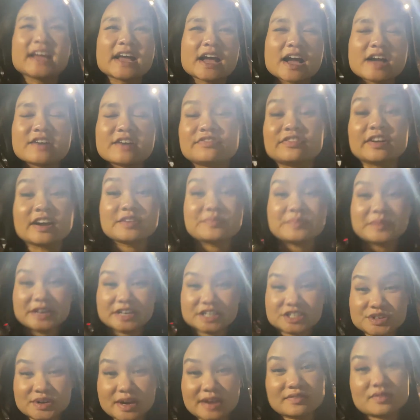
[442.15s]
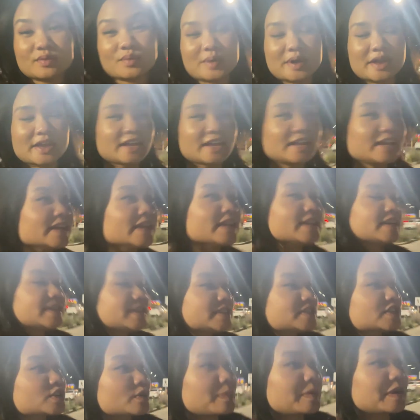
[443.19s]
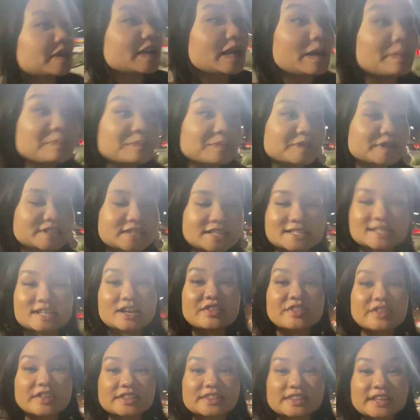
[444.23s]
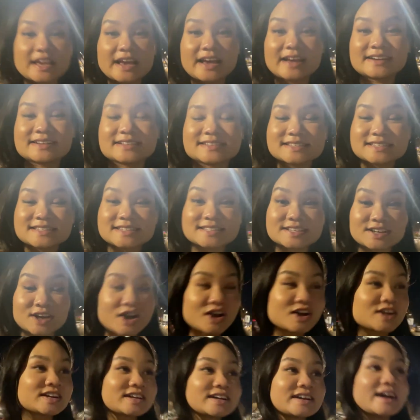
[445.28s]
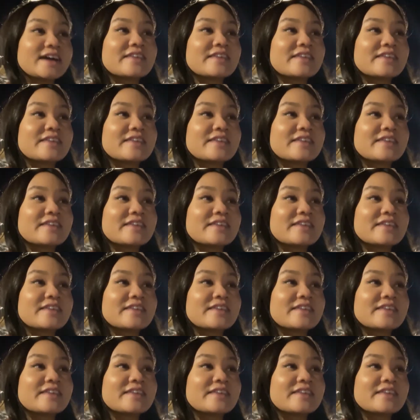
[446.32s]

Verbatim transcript: a 5-minute drive away to go pick it up because I saw that they had it in stock,